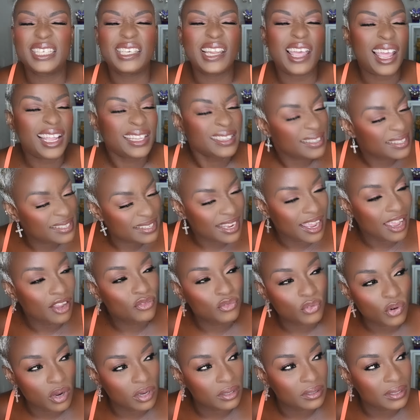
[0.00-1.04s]
Not
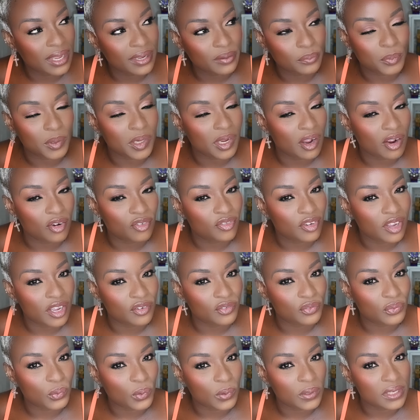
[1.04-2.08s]
saffron like
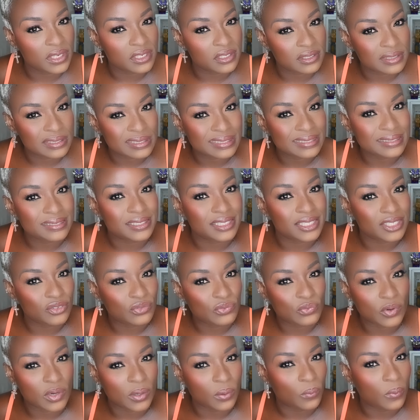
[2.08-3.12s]
BR540, it's just a
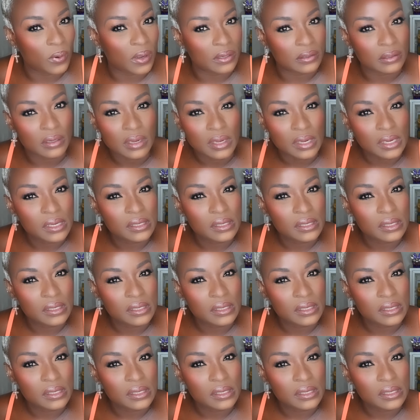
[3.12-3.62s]
different one.